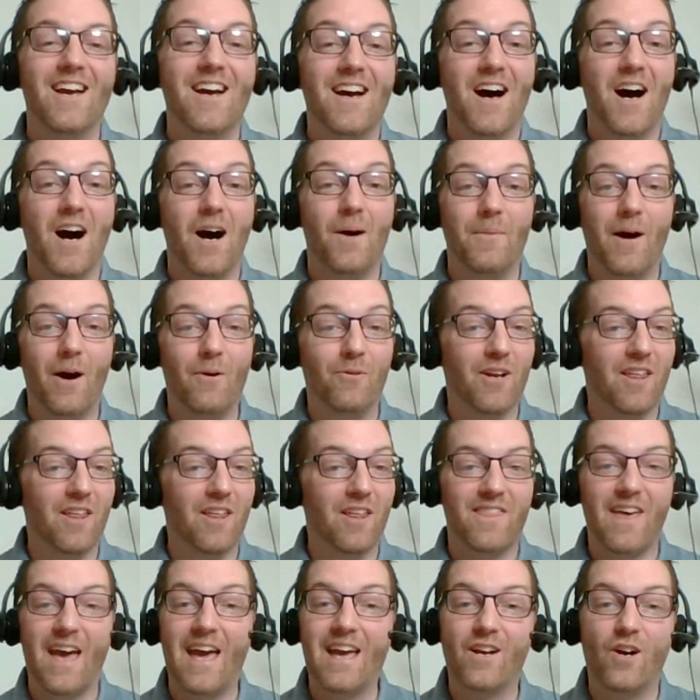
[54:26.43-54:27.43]
Um, I want to
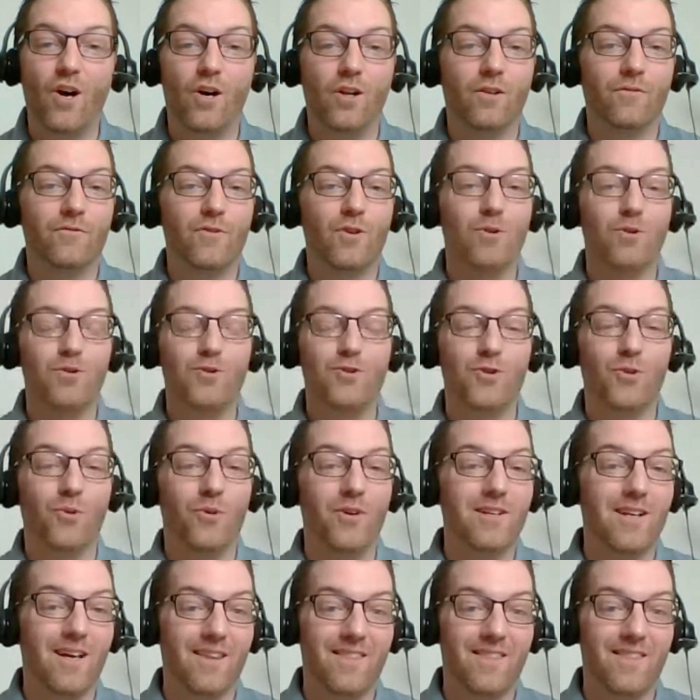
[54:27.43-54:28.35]
thank all of you who joined.